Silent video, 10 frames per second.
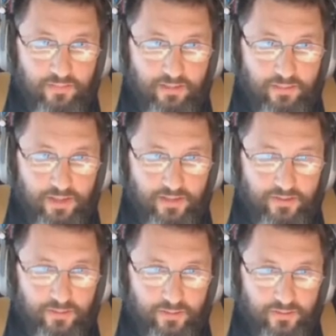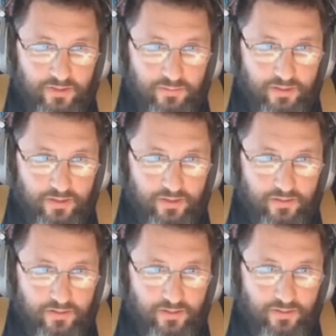man, body, soul, and
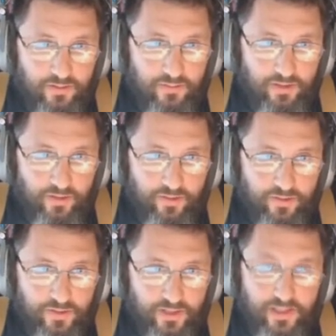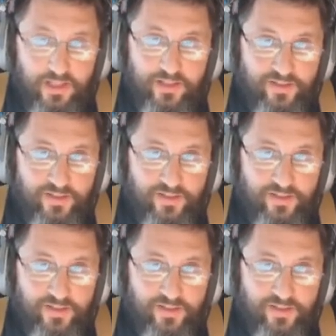spirit. It used to be called Trinity.